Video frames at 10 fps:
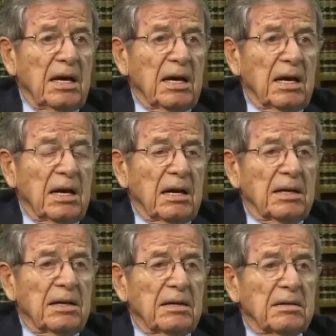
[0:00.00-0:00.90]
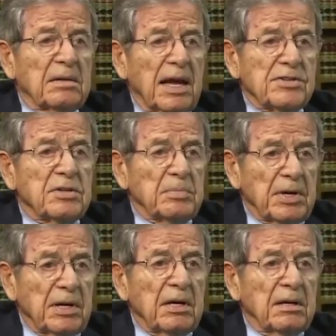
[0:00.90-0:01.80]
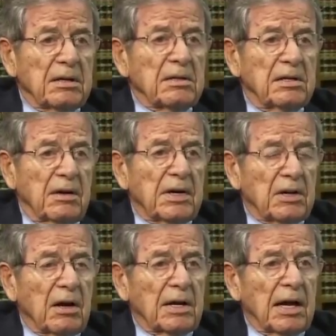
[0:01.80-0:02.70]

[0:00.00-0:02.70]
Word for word: uh, has to be carried on.